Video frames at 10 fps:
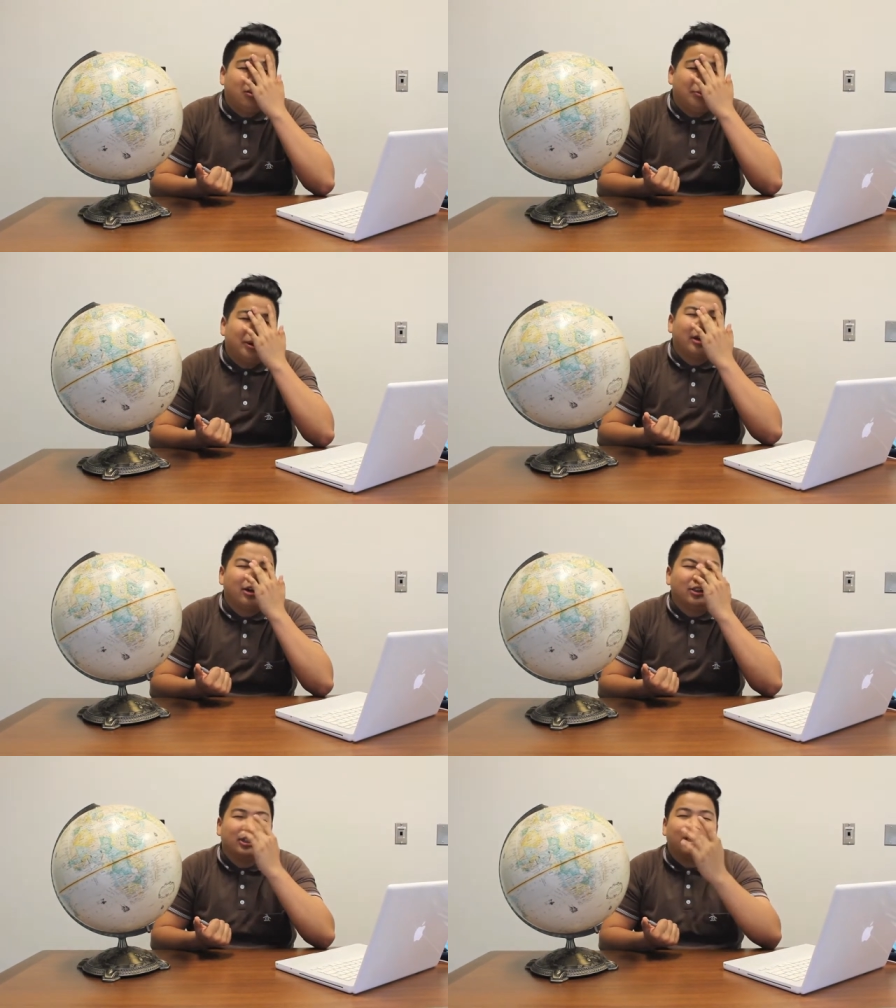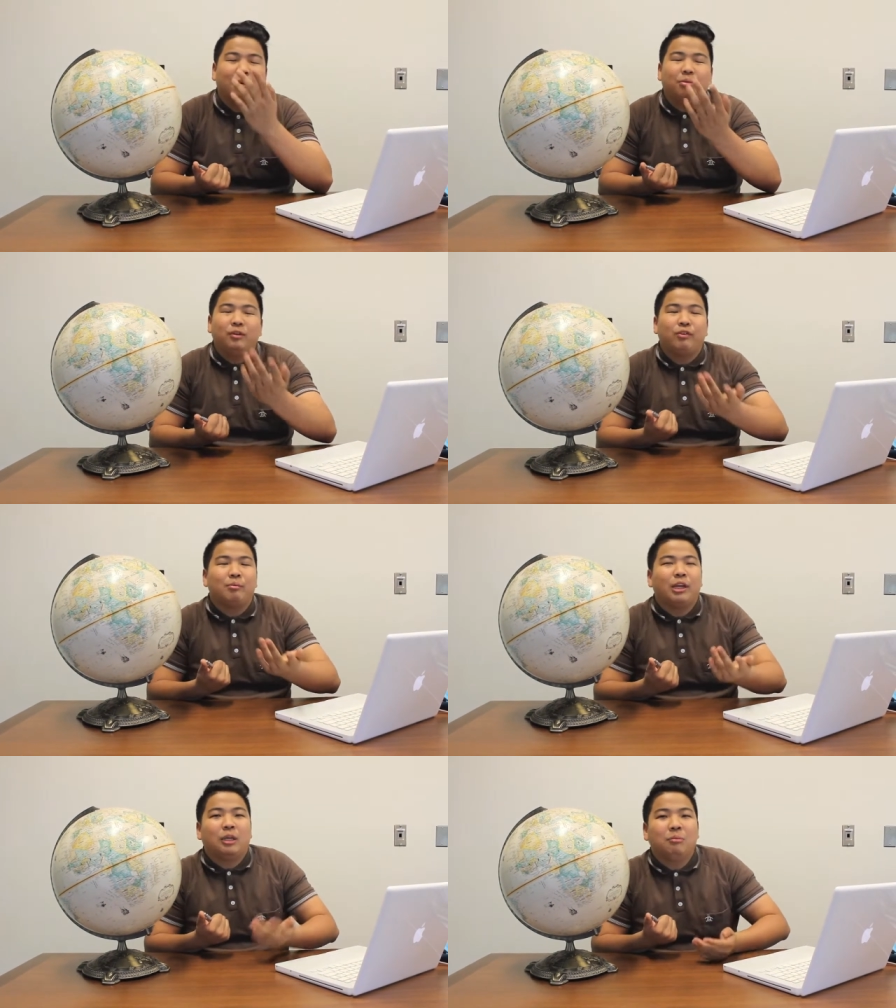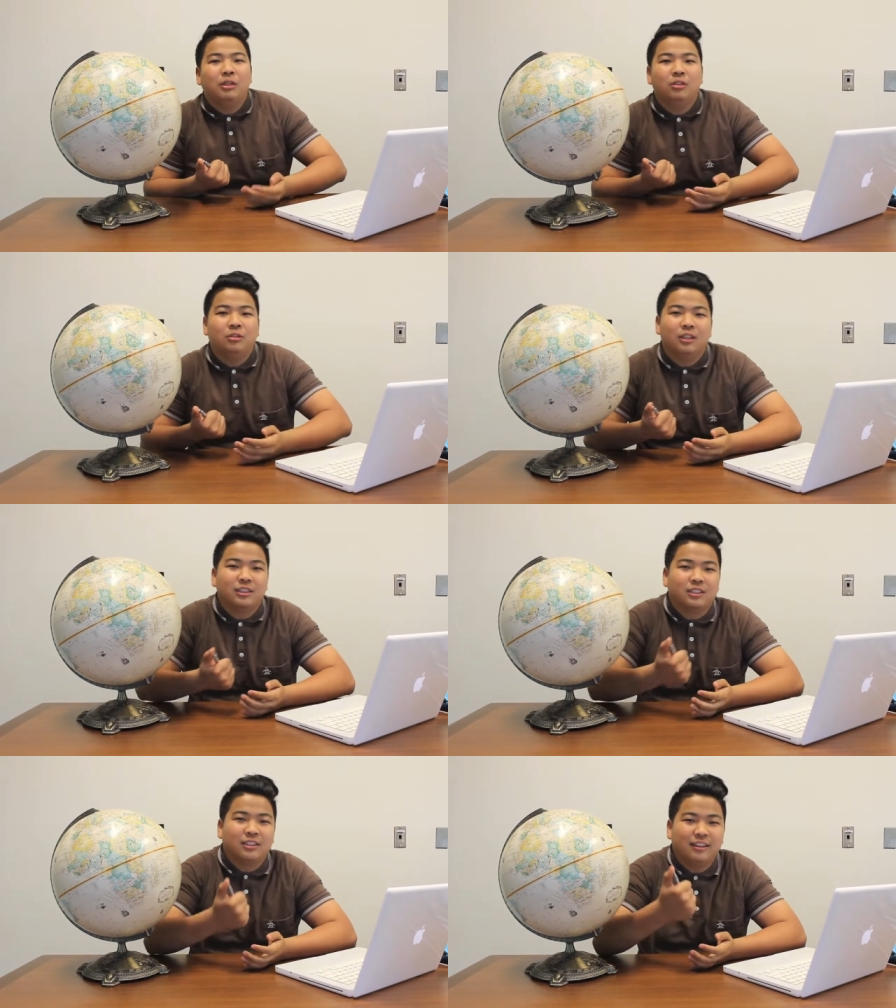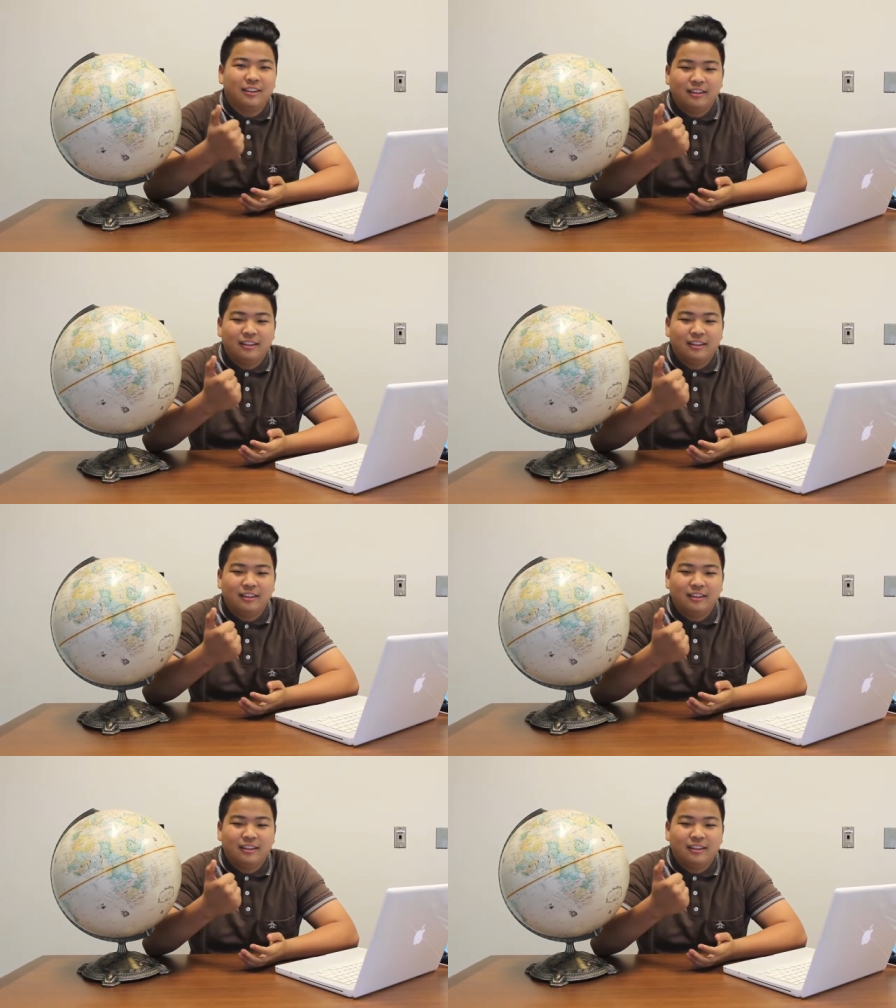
Oh my gosh, I can't believe you're making me do this.